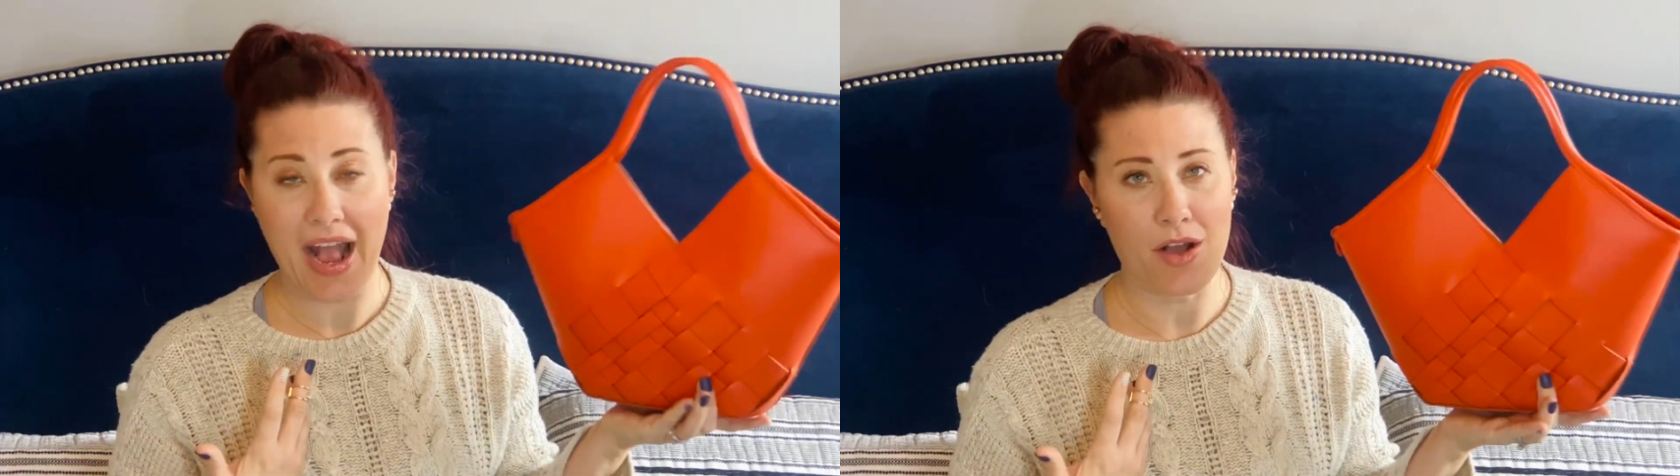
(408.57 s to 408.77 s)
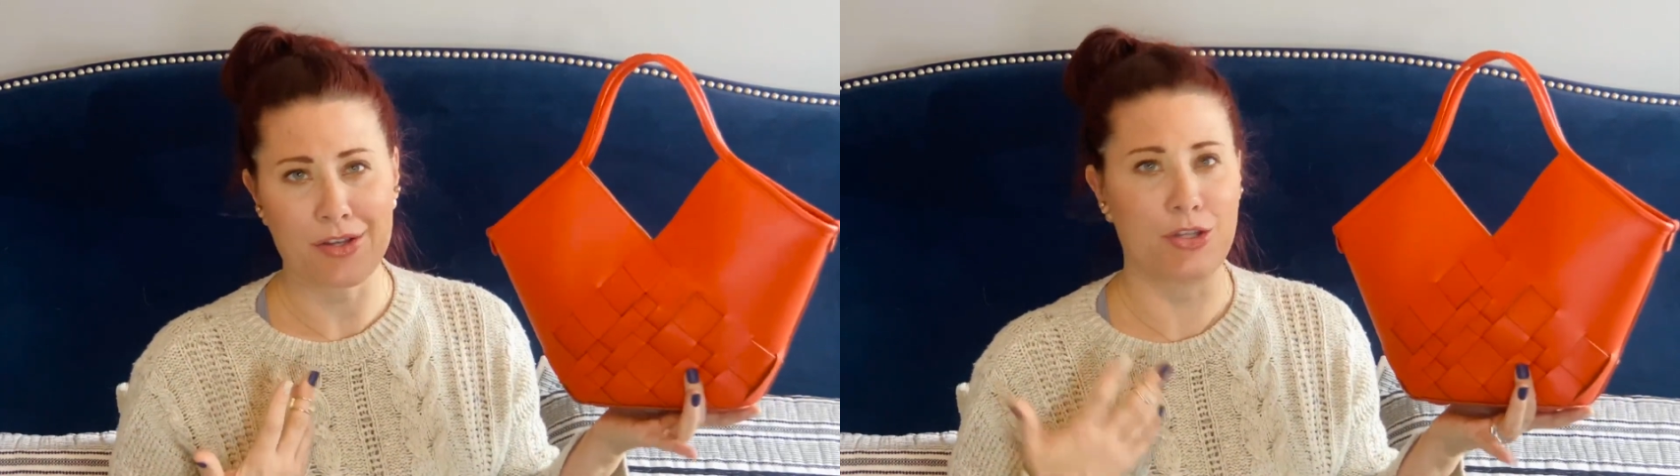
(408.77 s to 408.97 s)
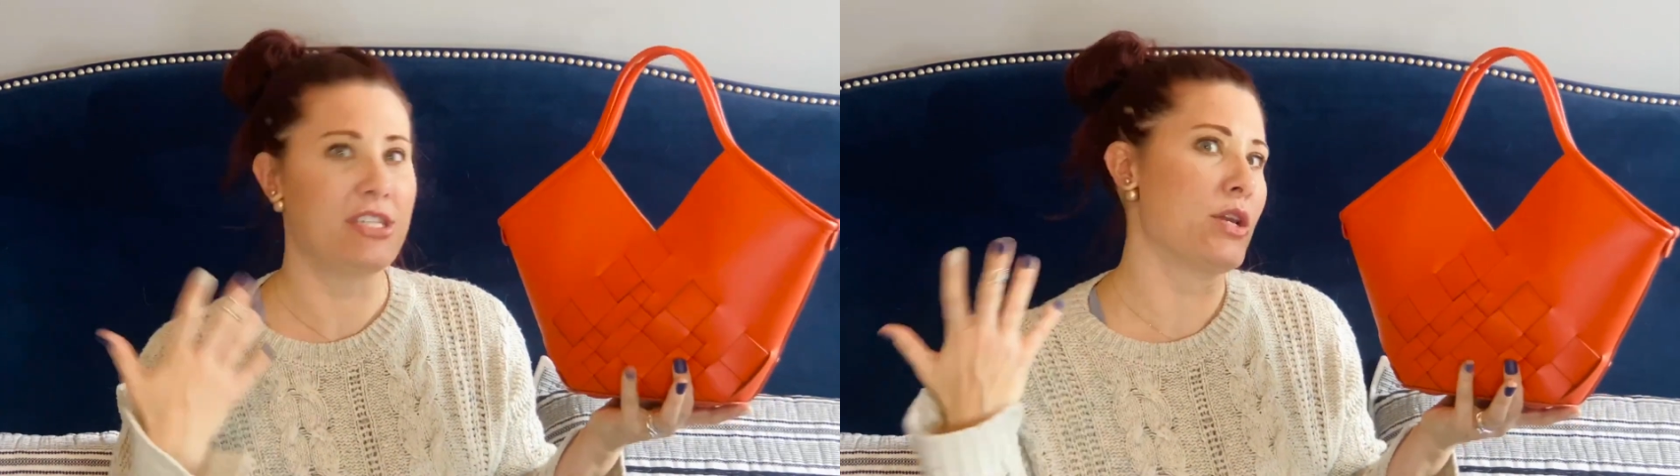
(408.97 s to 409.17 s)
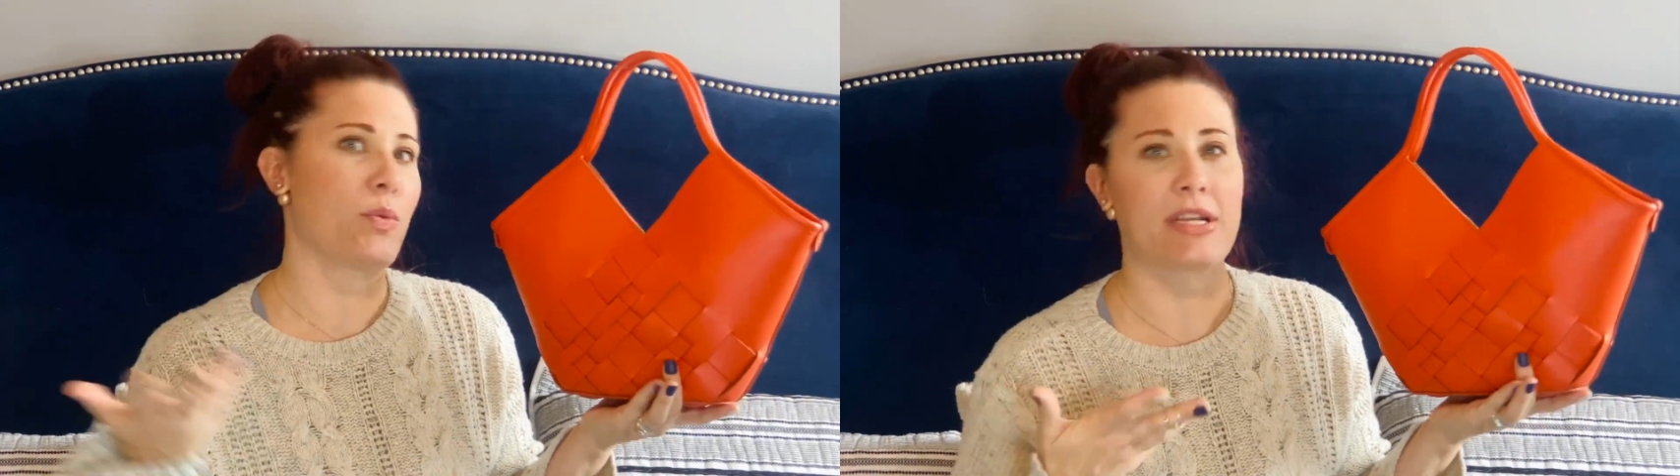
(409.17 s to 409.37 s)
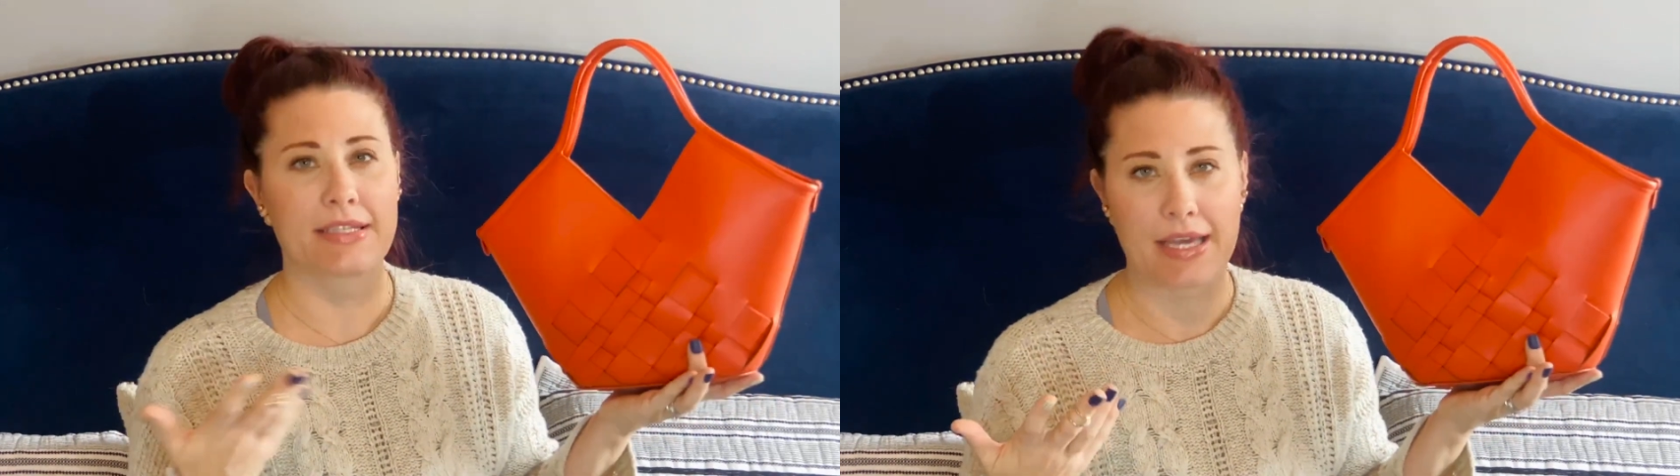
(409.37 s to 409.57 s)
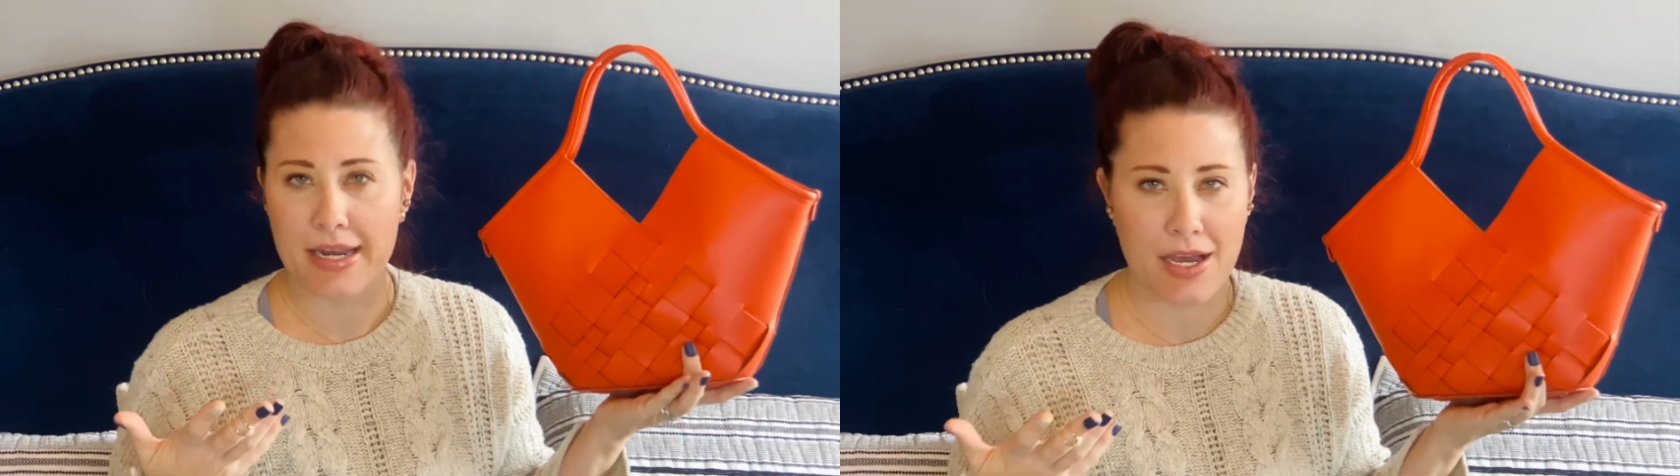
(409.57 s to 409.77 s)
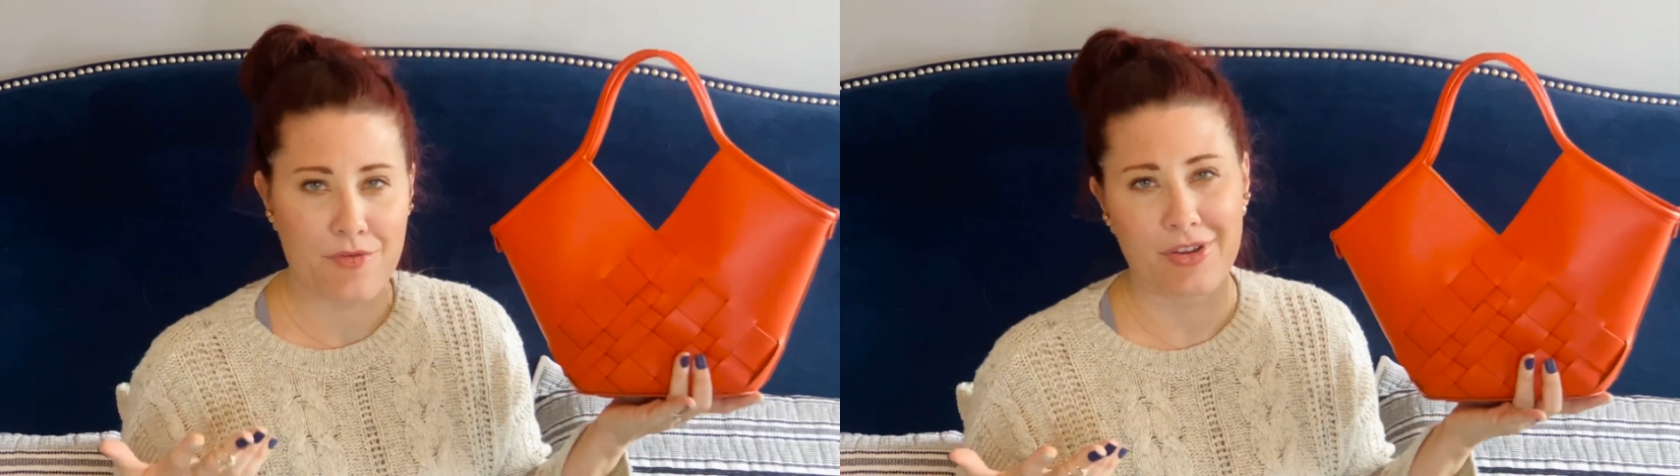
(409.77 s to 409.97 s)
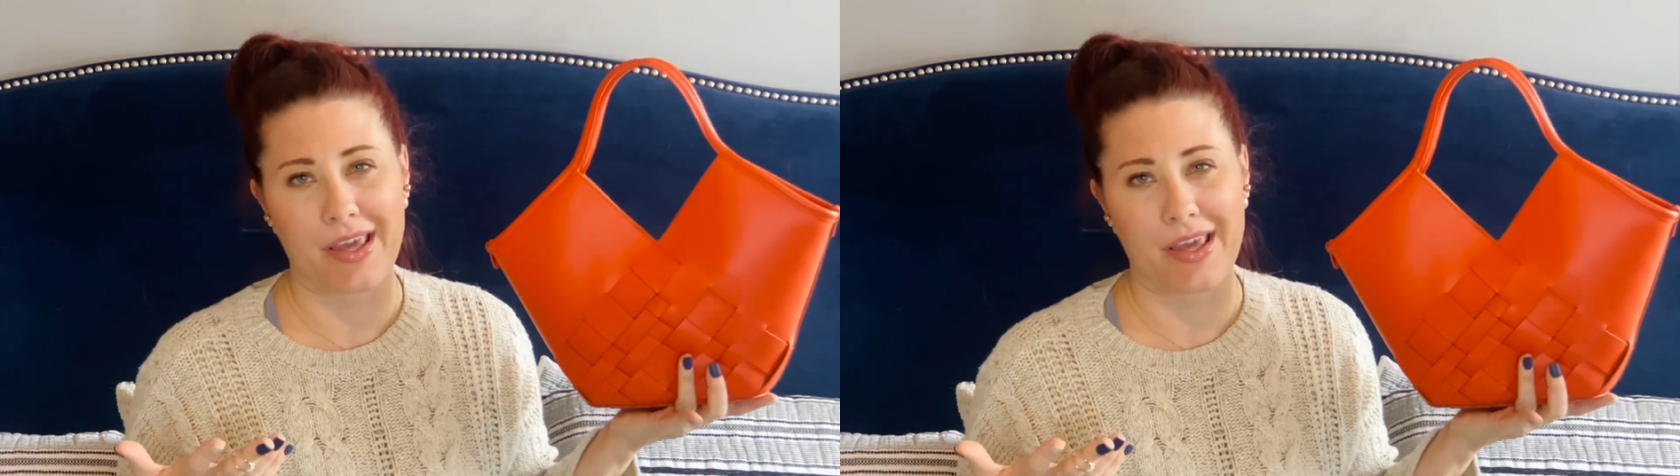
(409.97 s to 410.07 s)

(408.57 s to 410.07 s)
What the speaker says: out and you didn't want to sign up for